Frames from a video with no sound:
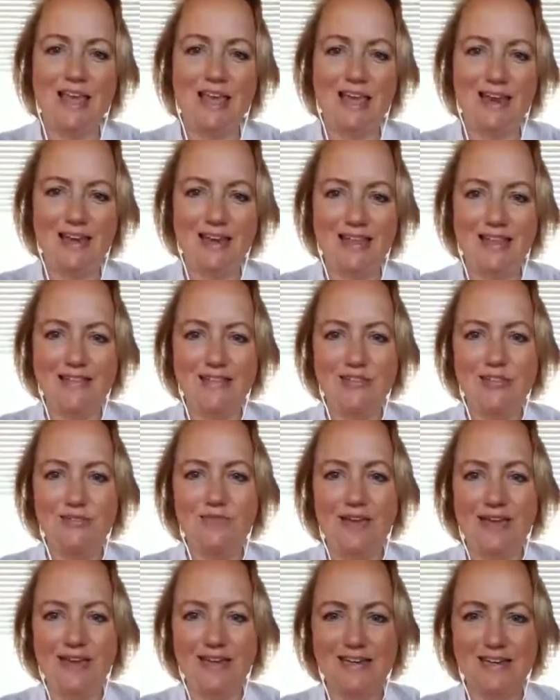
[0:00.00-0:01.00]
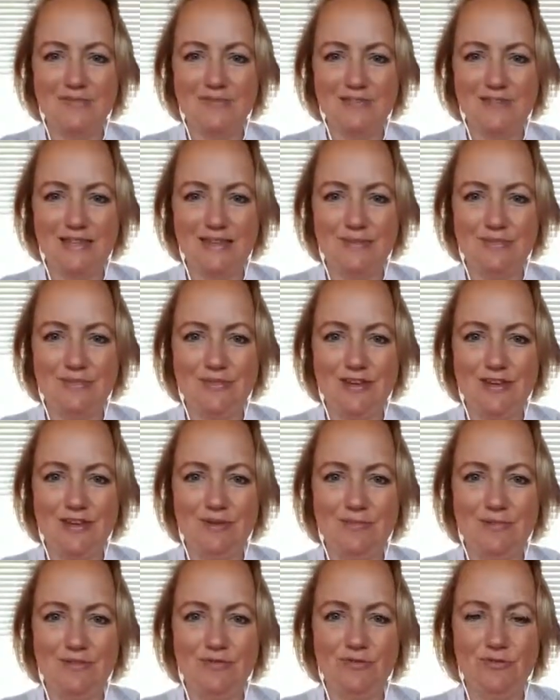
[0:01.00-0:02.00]
unless you've had enough sleep the
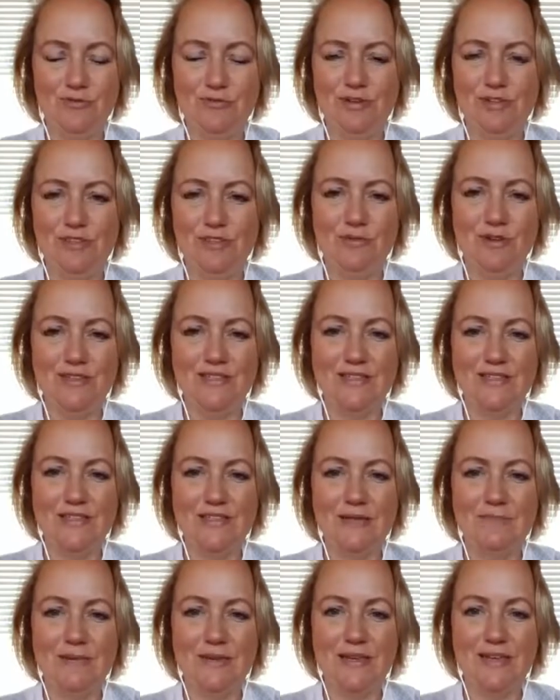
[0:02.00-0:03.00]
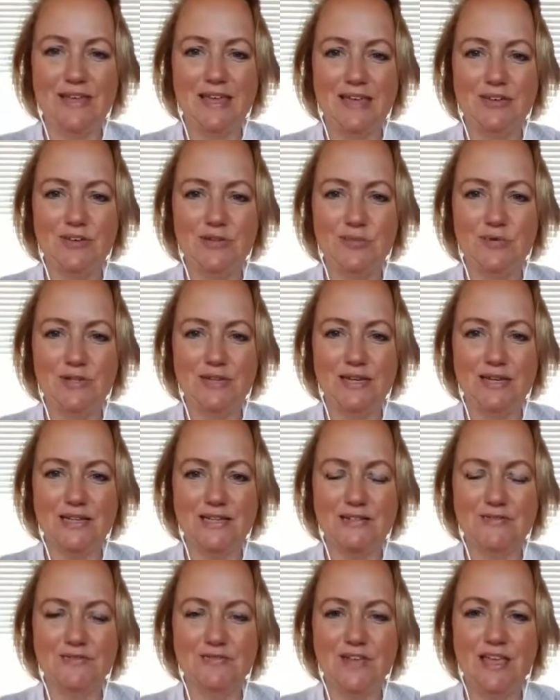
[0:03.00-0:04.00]
night before, otherwise it's a bit
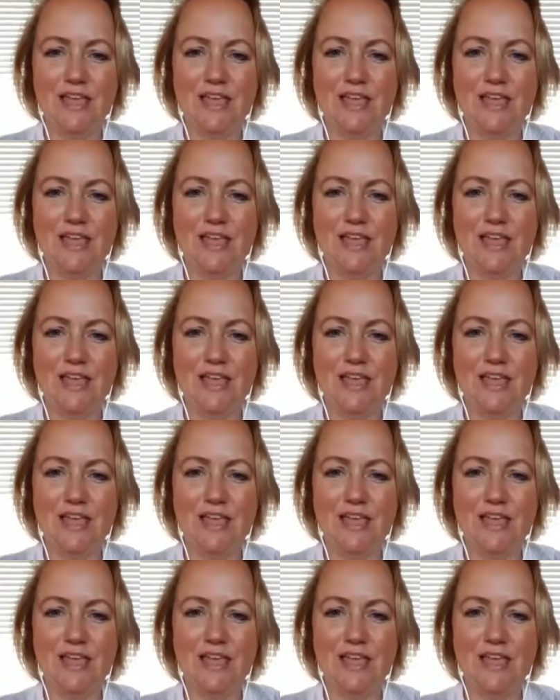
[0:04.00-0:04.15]
counterproductive.